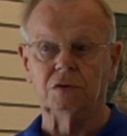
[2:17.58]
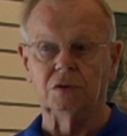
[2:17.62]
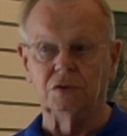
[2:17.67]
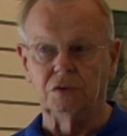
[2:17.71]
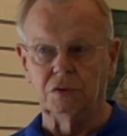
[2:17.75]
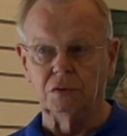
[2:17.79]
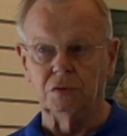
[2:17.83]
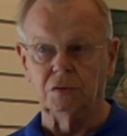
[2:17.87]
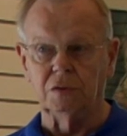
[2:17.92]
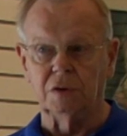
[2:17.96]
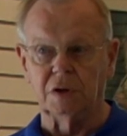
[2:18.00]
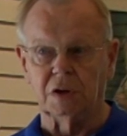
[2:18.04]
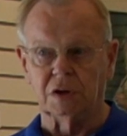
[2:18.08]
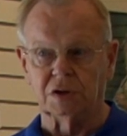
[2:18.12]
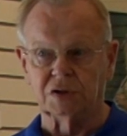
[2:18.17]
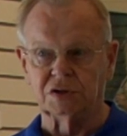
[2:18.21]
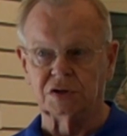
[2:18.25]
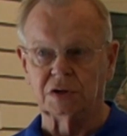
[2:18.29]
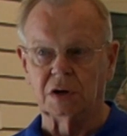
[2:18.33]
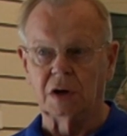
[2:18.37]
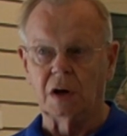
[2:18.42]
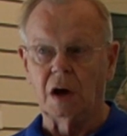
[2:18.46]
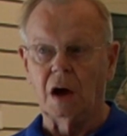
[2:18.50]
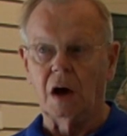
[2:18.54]
to do
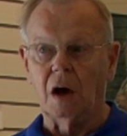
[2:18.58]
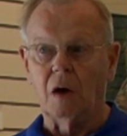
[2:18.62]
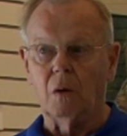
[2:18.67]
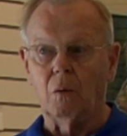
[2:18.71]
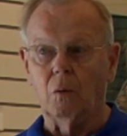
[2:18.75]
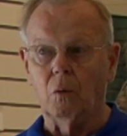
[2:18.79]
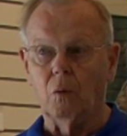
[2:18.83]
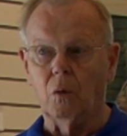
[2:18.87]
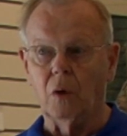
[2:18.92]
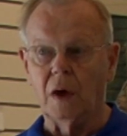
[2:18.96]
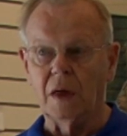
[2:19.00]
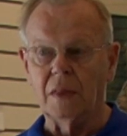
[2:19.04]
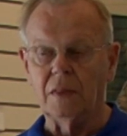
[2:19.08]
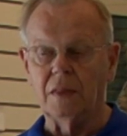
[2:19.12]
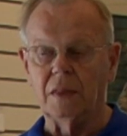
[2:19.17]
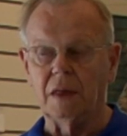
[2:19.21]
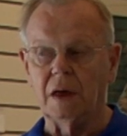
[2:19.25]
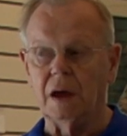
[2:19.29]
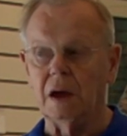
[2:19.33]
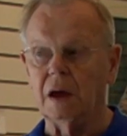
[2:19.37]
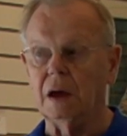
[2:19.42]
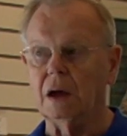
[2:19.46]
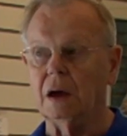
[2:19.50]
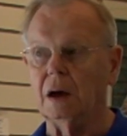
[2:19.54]
this when
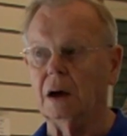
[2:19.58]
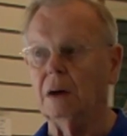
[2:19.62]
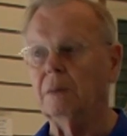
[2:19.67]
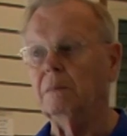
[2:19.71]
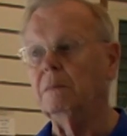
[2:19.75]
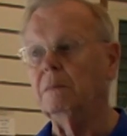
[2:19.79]
they